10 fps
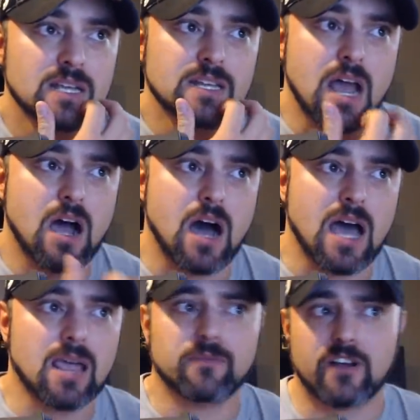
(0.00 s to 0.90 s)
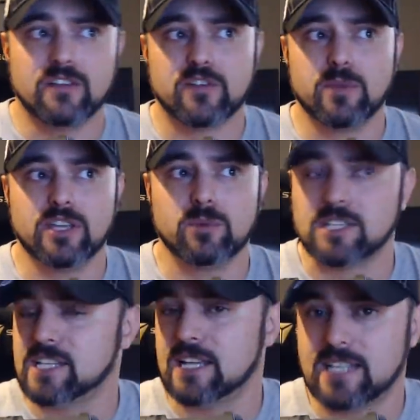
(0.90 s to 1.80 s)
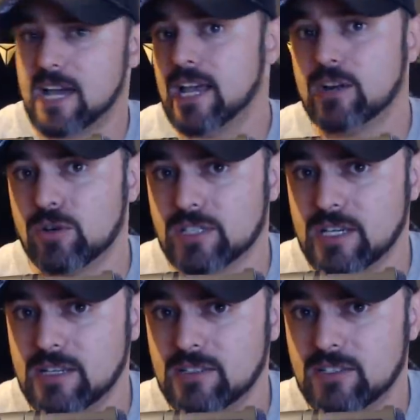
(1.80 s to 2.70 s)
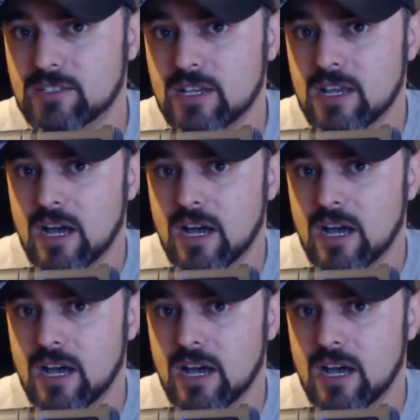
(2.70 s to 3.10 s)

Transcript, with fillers: Now, I am very familiar with Santana and Ortiz.